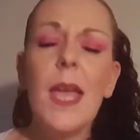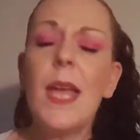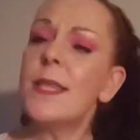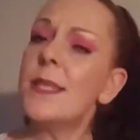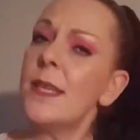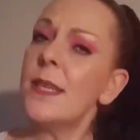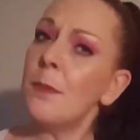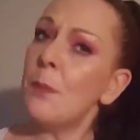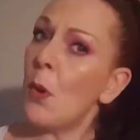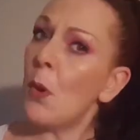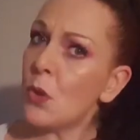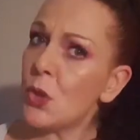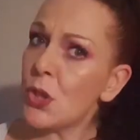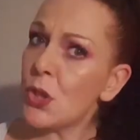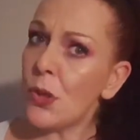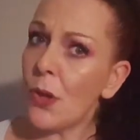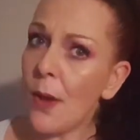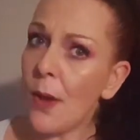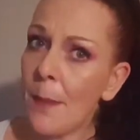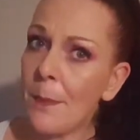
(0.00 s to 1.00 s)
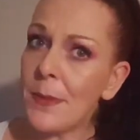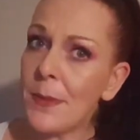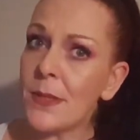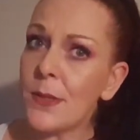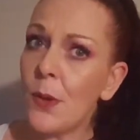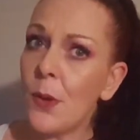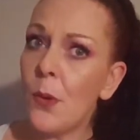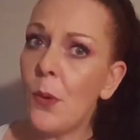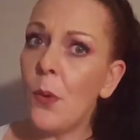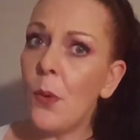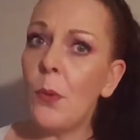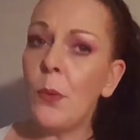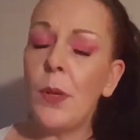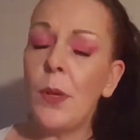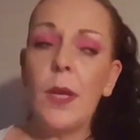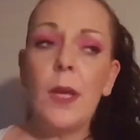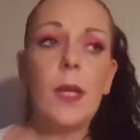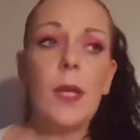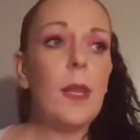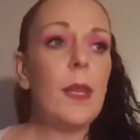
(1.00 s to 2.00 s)
it's an emotional
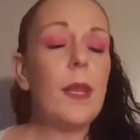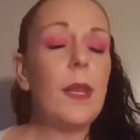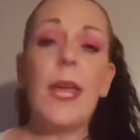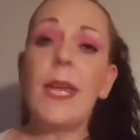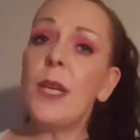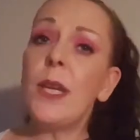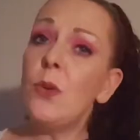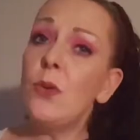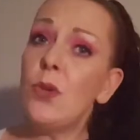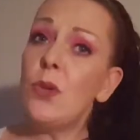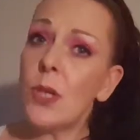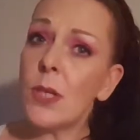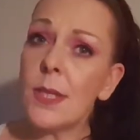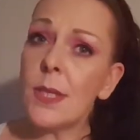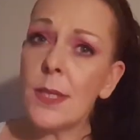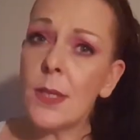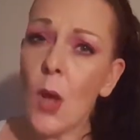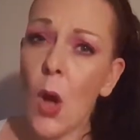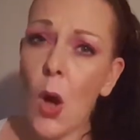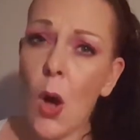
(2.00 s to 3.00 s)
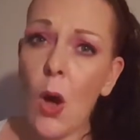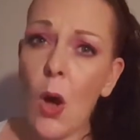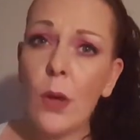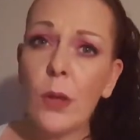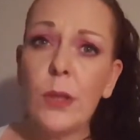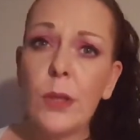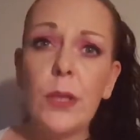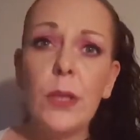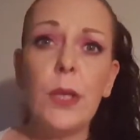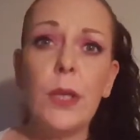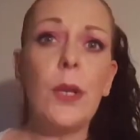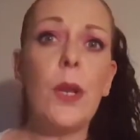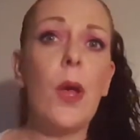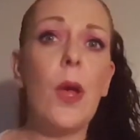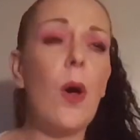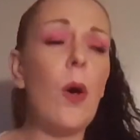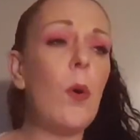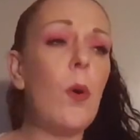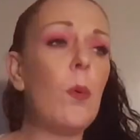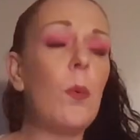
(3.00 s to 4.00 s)
episode, like you just saw.
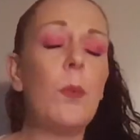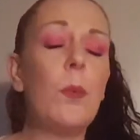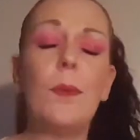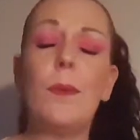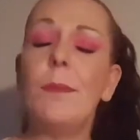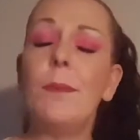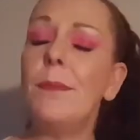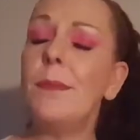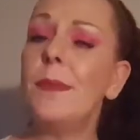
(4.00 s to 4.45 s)
Daryl